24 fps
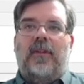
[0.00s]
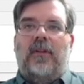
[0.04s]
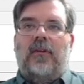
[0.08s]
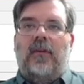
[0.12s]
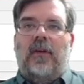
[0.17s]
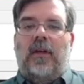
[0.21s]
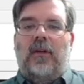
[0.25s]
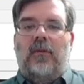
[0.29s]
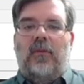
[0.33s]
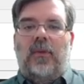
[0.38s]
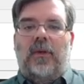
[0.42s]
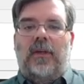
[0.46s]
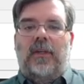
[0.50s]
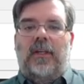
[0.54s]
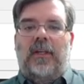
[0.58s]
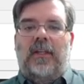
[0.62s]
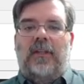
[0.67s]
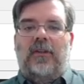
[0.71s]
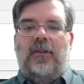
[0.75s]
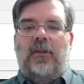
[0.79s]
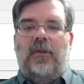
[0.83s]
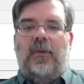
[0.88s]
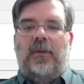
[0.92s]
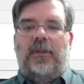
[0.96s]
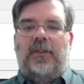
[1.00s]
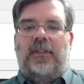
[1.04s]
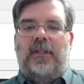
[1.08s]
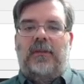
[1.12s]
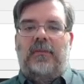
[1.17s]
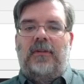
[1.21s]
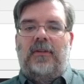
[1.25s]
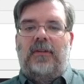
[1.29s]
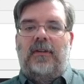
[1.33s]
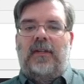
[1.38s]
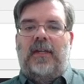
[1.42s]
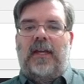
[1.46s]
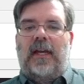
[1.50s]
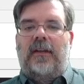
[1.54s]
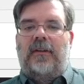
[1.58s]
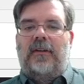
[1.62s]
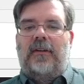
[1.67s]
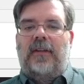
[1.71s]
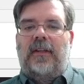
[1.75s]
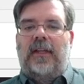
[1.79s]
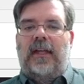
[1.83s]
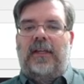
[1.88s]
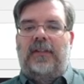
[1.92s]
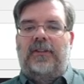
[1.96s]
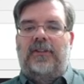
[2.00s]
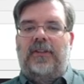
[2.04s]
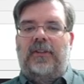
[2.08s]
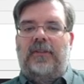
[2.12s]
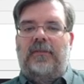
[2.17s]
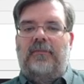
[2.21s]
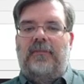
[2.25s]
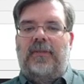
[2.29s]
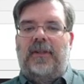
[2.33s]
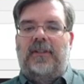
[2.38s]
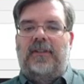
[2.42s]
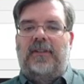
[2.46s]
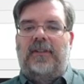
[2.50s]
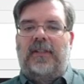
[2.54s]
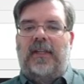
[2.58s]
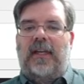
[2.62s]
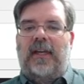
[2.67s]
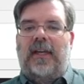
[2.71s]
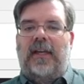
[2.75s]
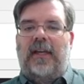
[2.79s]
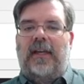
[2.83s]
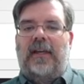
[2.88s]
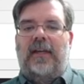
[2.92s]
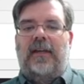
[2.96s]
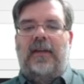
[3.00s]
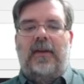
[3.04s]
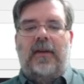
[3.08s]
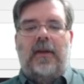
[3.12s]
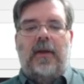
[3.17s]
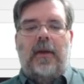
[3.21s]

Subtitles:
right, we need to do a similar calculation, but say